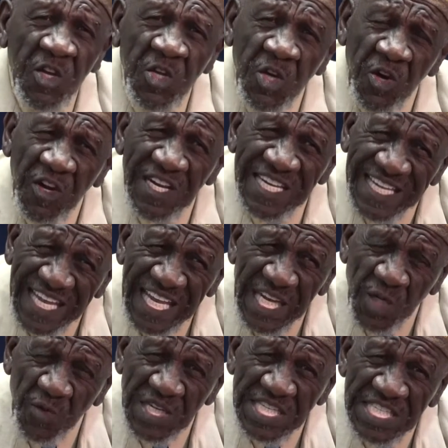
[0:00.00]
your
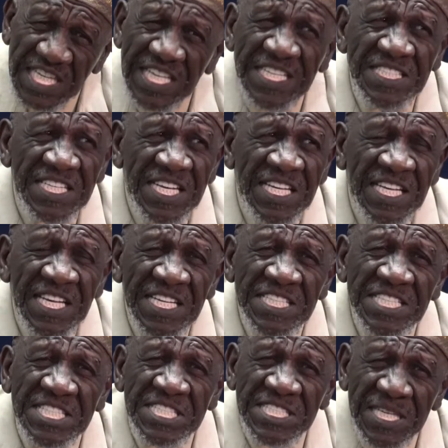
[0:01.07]
language is a
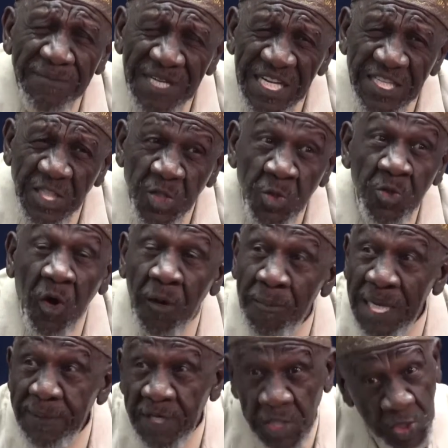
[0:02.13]
similitude, or
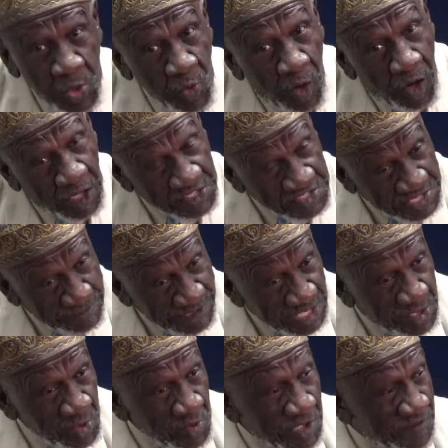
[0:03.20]
maybe you are a
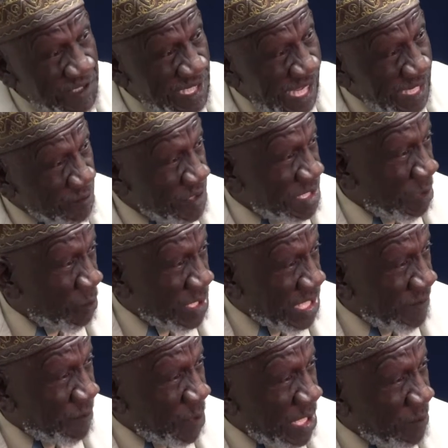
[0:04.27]
similitude of your language,
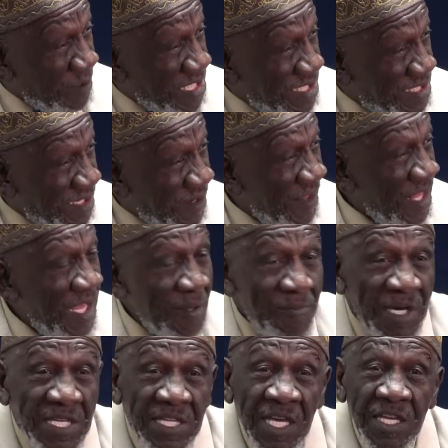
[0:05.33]
whichever you enter.
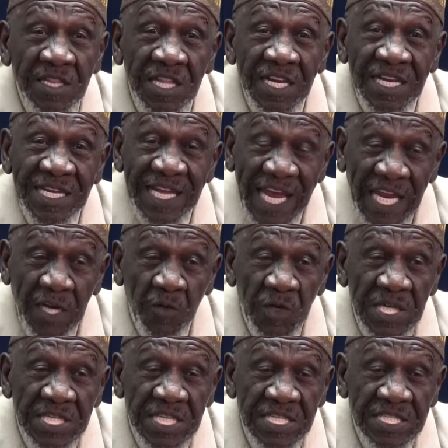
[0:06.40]
But the
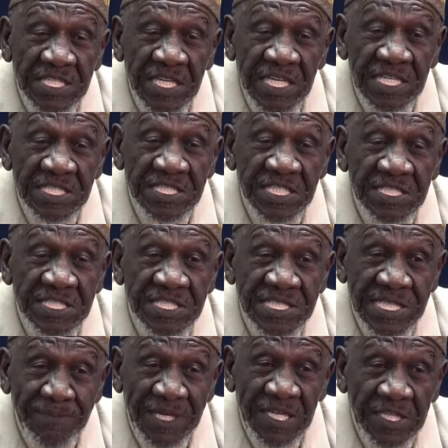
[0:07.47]
language is a
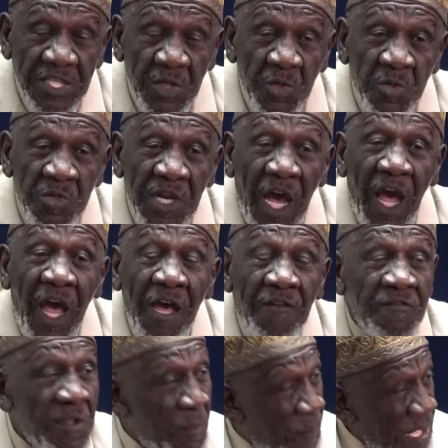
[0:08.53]
similitude
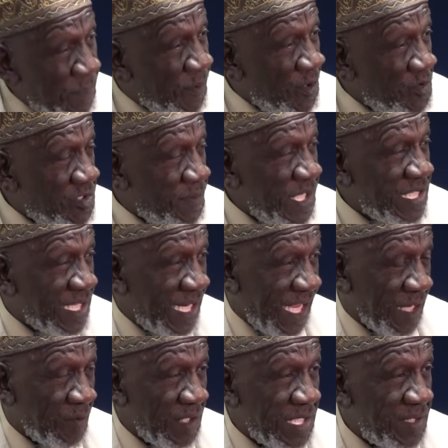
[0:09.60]
of the people who speak the
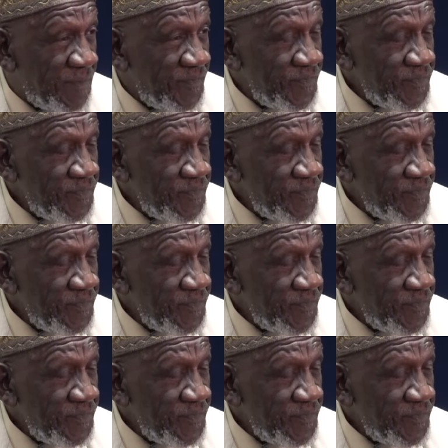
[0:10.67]
language.